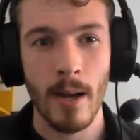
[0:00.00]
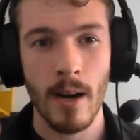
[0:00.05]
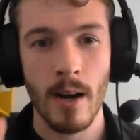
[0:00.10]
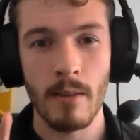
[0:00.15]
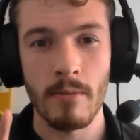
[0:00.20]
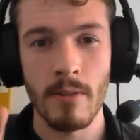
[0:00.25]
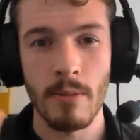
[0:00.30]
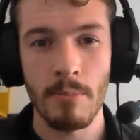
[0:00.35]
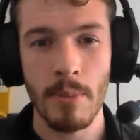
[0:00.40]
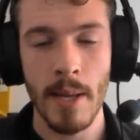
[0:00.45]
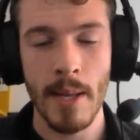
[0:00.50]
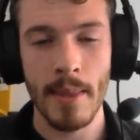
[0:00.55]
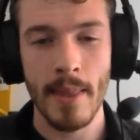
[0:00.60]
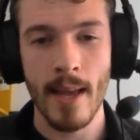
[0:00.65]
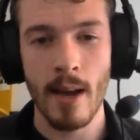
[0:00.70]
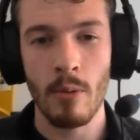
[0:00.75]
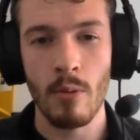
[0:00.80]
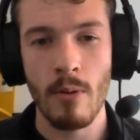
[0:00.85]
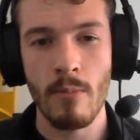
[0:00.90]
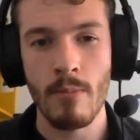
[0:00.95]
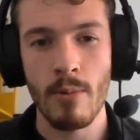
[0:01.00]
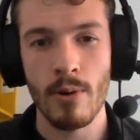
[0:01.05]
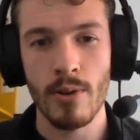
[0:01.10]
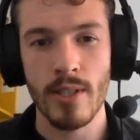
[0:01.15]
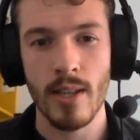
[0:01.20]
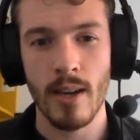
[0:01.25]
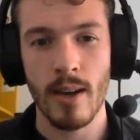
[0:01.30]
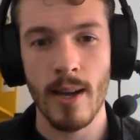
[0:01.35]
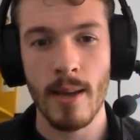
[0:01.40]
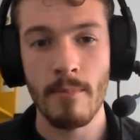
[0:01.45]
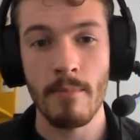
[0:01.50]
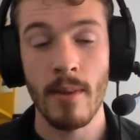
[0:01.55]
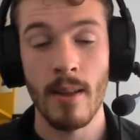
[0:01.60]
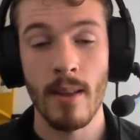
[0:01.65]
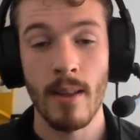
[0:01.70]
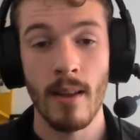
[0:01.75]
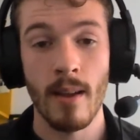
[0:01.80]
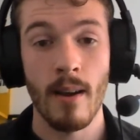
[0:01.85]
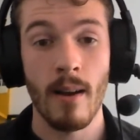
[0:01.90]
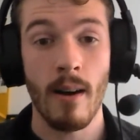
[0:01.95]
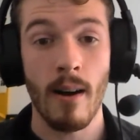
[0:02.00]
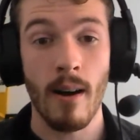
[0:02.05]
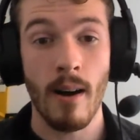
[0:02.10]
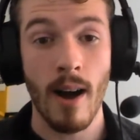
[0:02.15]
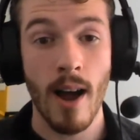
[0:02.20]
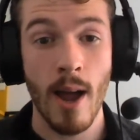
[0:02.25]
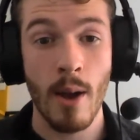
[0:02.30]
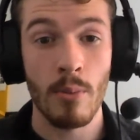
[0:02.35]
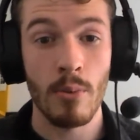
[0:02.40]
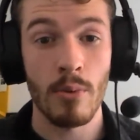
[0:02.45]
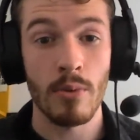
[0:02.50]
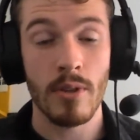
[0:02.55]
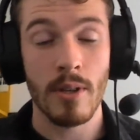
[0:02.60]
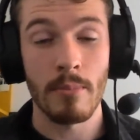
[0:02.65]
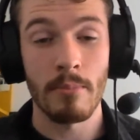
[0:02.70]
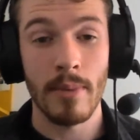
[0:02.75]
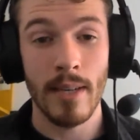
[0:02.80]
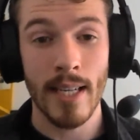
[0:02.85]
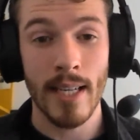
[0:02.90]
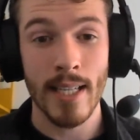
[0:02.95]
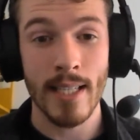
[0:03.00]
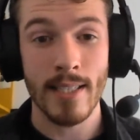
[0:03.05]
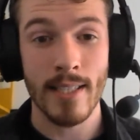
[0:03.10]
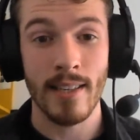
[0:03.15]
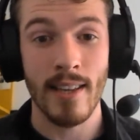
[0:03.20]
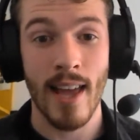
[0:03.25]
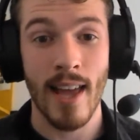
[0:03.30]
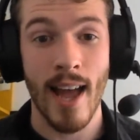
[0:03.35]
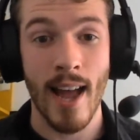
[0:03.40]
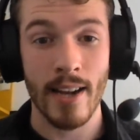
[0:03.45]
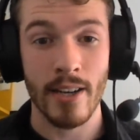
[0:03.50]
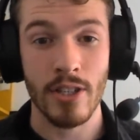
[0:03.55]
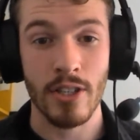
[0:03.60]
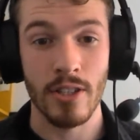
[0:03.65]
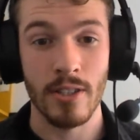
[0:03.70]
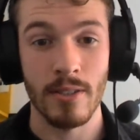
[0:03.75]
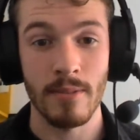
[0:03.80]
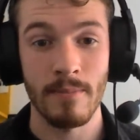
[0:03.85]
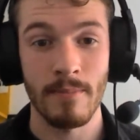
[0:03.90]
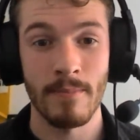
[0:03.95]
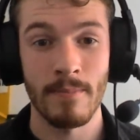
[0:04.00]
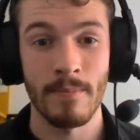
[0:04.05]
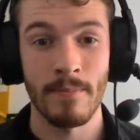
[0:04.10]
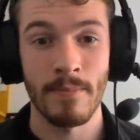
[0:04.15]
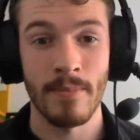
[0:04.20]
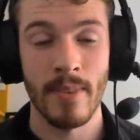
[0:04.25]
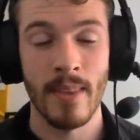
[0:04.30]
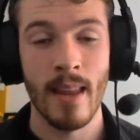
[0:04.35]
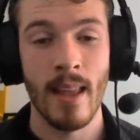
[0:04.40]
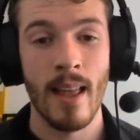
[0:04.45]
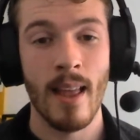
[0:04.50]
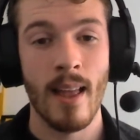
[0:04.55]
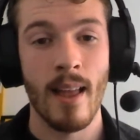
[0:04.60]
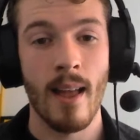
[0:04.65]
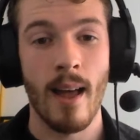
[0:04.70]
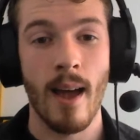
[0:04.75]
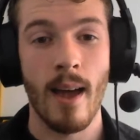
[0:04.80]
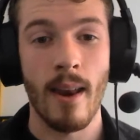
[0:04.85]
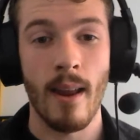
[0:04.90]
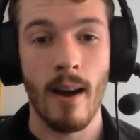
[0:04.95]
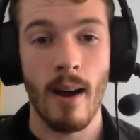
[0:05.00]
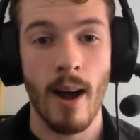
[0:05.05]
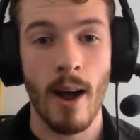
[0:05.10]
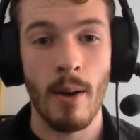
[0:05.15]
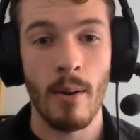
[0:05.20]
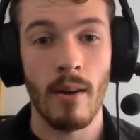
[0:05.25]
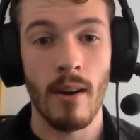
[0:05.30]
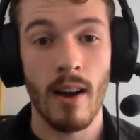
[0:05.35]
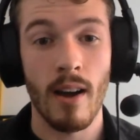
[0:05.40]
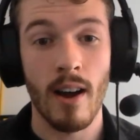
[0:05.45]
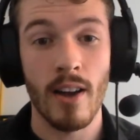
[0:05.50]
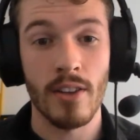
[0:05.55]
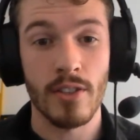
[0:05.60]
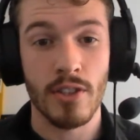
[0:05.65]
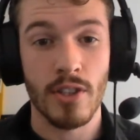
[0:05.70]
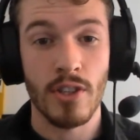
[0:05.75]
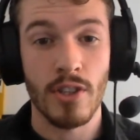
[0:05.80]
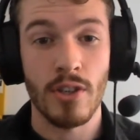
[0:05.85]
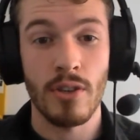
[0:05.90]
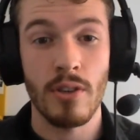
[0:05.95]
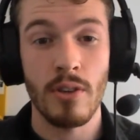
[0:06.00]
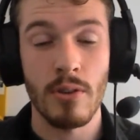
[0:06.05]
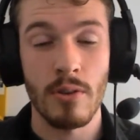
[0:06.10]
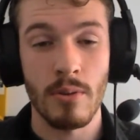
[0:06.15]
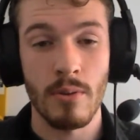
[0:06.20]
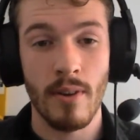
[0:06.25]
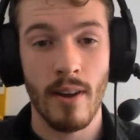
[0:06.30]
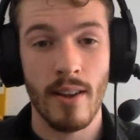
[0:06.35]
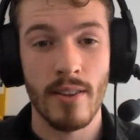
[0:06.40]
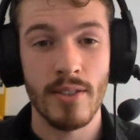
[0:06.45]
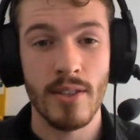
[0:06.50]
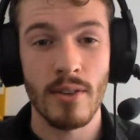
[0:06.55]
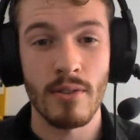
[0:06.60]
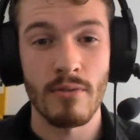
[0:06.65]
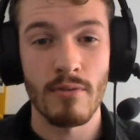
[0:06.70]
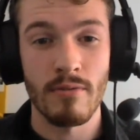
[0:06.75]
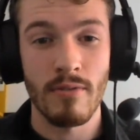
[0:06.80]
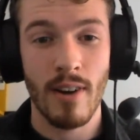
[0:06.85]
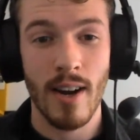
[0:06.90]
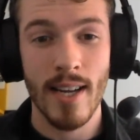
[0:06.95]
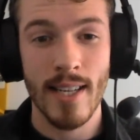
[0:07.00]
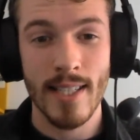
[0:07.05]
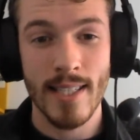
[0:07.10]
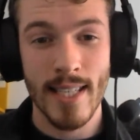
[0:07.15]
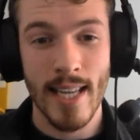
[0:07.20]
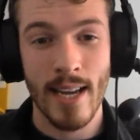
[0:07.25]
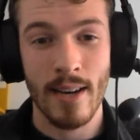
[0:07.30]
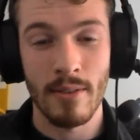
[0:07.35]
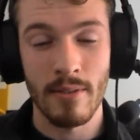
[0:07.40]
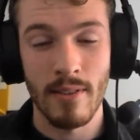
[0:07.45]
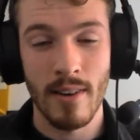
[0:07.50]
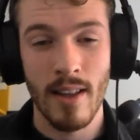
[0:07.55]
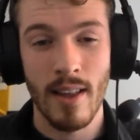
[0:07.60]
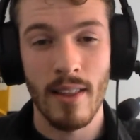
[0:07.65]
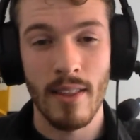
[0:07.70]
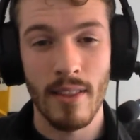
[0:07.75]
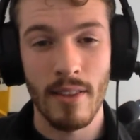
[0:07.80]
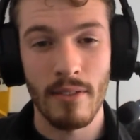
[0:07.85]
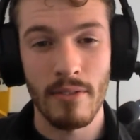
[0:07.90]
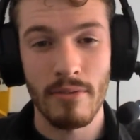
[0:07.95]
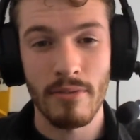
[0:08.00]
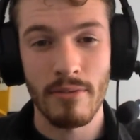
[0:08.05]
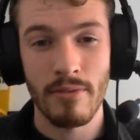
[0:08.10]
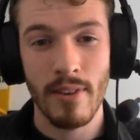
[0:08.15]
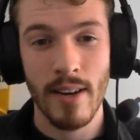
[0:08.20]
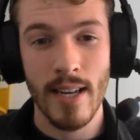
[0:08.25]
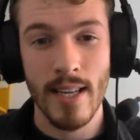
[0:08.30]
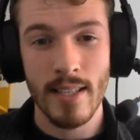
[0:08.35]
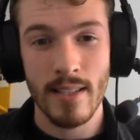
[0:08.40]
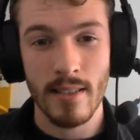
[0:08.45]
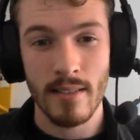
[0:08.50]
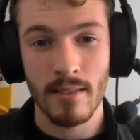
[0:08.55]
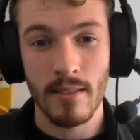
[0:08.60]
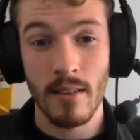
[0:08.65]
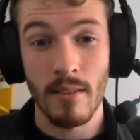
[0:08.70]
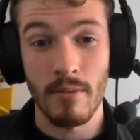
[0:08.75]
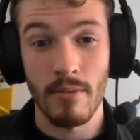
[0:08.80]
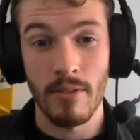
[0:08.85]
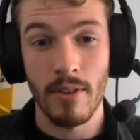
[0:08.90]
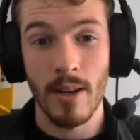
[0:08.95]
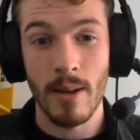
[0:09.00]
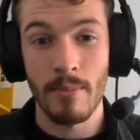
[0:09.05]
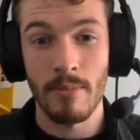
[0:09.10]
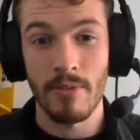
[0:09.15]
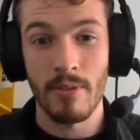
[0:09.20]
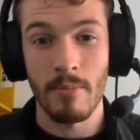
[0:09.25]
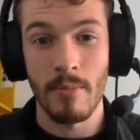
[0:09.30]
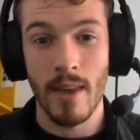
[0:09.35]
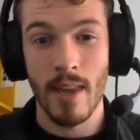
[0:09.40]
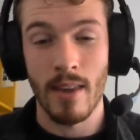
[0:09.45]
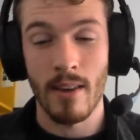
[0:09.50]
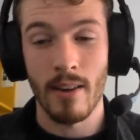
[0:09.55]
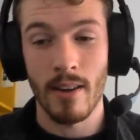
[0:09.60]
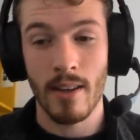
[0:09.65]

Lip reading: I'll repeat that one more time. I will complete an action, and I will ask you to write down the phrasal verb for me,